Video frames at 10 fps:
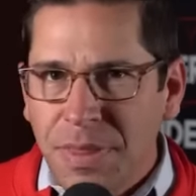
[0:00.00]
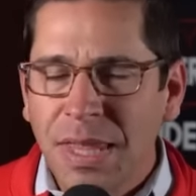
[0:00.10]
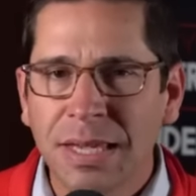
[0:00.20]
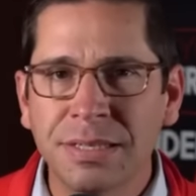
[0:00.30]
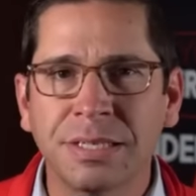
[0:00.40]

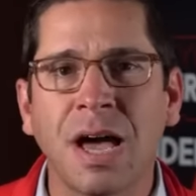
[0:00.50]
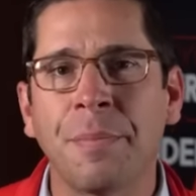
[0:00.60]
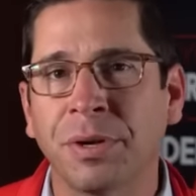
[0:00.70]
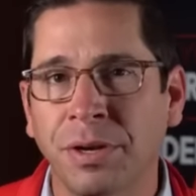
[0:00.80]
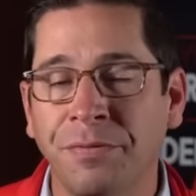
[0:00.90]
is the
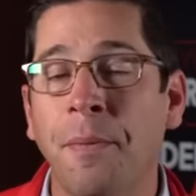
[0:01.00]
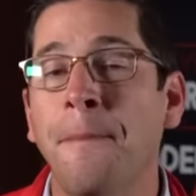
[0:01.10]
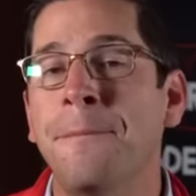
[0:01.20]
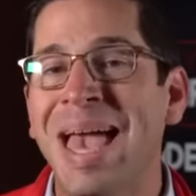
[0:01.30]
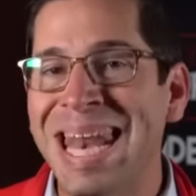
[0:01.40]
topic of
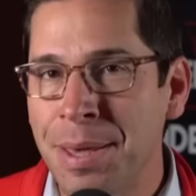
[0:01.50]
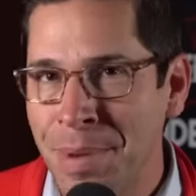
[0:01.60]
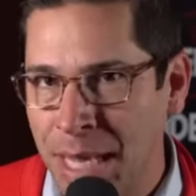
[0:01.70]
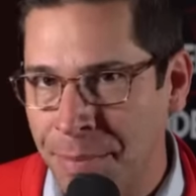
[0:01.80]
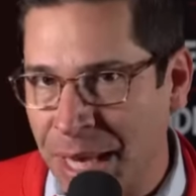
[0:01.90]
many
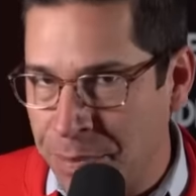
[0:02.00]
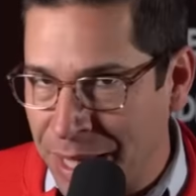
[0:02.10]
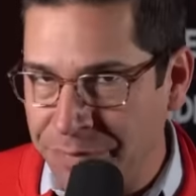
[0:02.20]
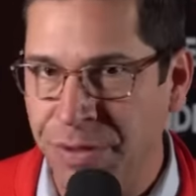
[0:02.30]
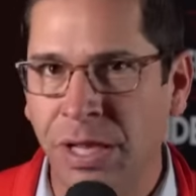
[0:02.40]

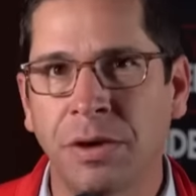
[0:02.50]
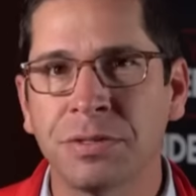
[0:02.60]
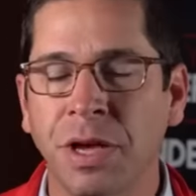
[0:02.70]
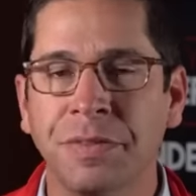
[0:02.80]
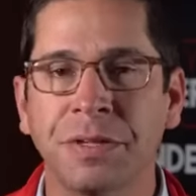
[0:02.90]

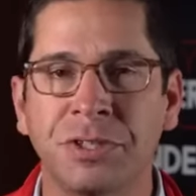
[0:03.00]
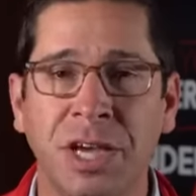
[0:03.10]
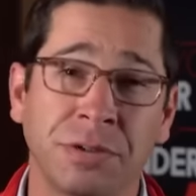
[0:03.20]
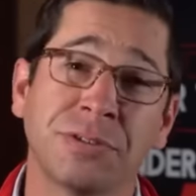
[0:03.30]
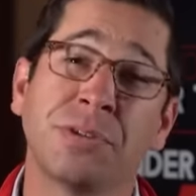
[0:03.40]
videos on this
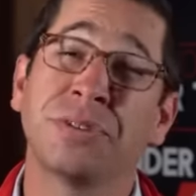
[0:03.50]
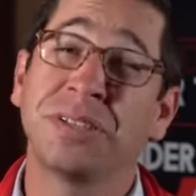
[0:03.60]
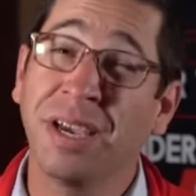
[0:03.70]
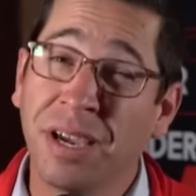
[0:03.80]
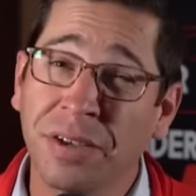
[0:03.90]
channel. So there's a
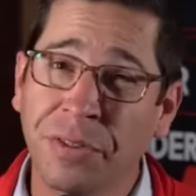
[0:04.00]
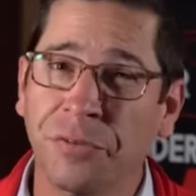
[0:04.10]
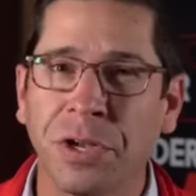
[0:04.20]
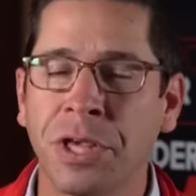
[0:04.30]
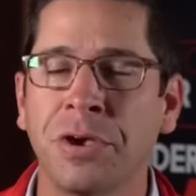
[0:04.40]
ton of other
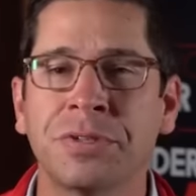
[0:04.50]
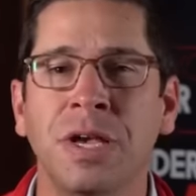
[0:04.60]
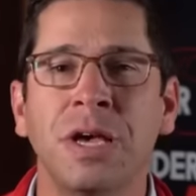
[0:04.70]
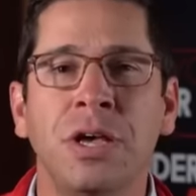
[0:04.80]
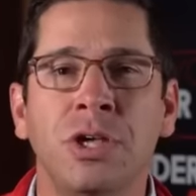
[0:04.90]
videos
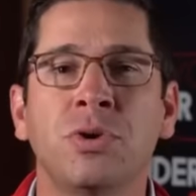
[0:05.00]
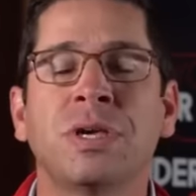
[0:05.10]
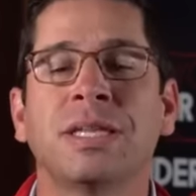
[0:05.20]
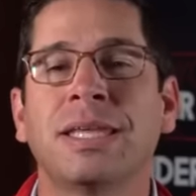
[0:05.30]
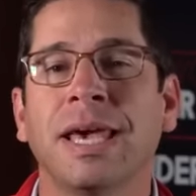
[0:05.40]
you
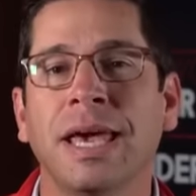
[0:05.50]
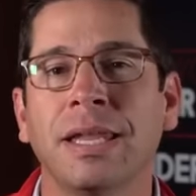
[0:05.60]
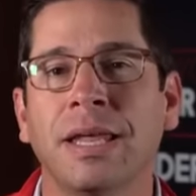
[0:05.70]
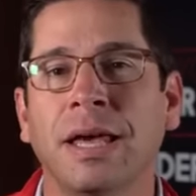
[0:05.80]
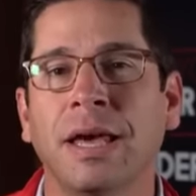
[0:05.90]
can get,
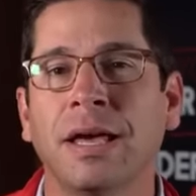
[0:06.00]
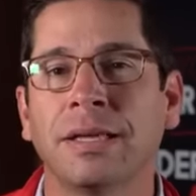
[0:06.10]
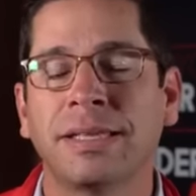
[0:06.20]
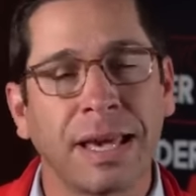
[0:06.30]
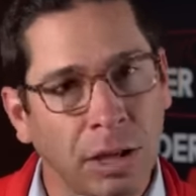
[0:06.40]

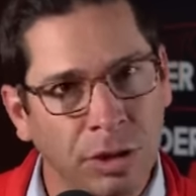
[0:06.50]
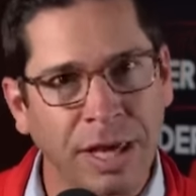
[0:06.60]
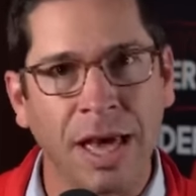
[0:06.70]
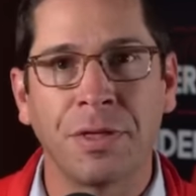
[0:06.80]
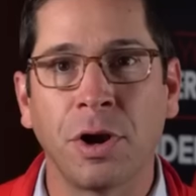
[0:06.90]
take a look
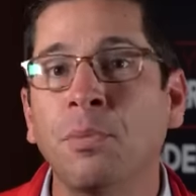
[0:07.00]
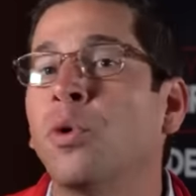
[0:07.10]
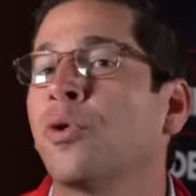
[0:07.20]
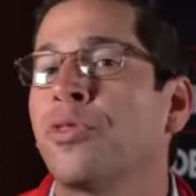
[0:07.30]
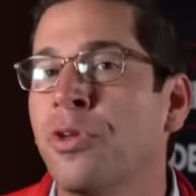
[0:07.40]
at that are
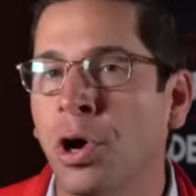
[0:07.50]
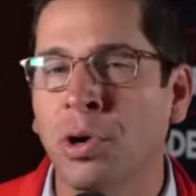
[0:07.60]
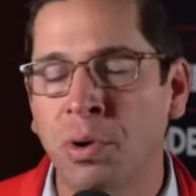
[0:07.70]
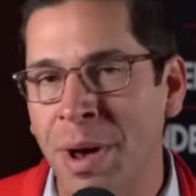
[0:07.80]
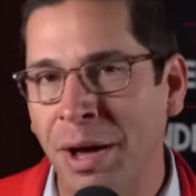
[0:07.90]
more
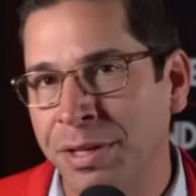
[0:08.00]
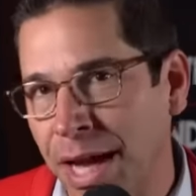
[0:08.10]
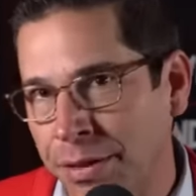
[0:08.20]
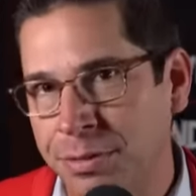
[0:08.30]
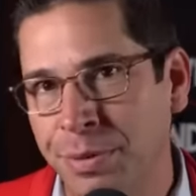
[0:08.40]
thorough about
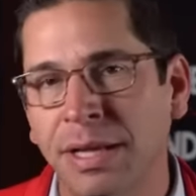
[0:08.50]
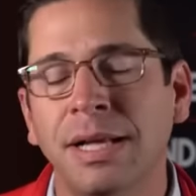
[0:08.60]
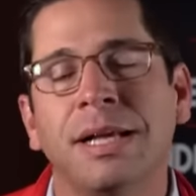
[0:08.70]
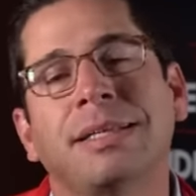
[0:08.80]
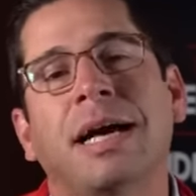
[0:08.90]
Dallas. But
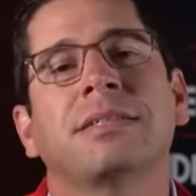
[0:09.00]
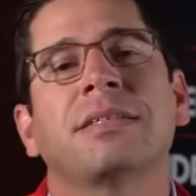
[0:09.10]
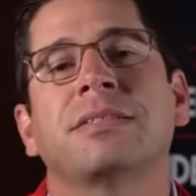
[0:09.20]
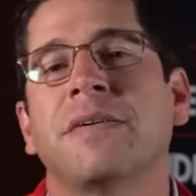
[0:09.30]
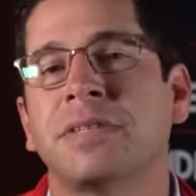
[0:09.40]
Dallas
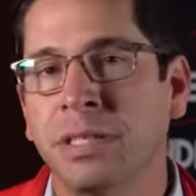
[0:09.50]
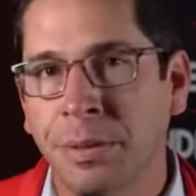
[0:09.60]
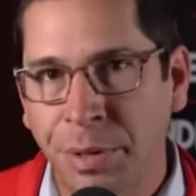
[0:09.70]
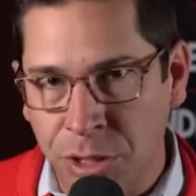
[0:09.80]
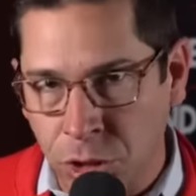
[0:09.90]
is obviously a
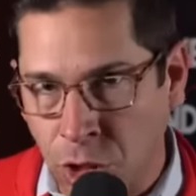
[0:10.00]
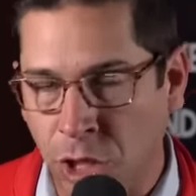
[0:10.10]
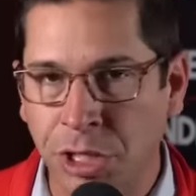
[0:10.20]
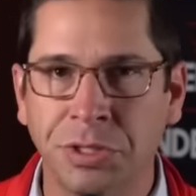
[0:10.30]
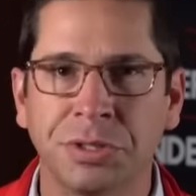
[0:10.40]
much
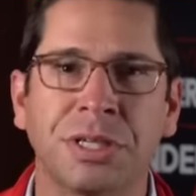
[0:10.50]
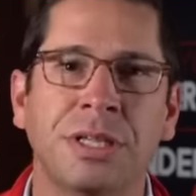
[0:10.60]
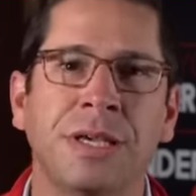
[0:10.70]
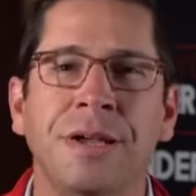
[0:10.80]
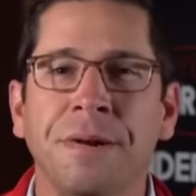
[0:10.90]
larger
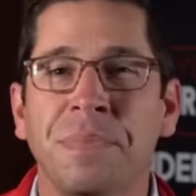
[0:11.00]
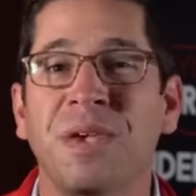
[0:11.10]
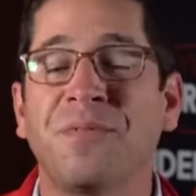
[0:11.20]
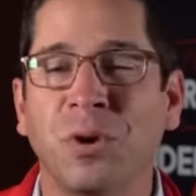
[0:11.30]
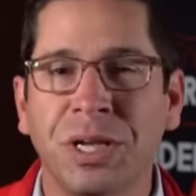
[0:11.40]
city.
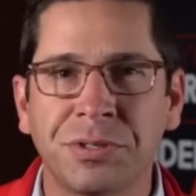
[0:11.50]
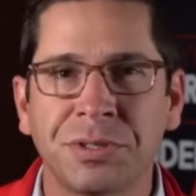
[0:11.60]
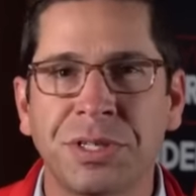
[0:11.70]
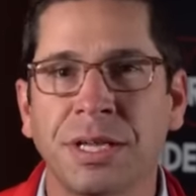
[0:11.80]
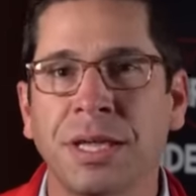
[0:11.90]
If you're
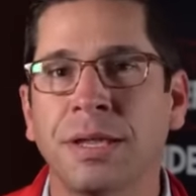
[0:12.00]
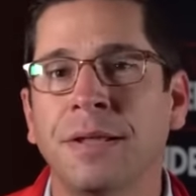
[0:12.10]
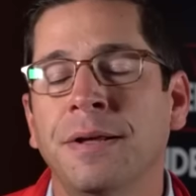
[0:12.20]
interested in,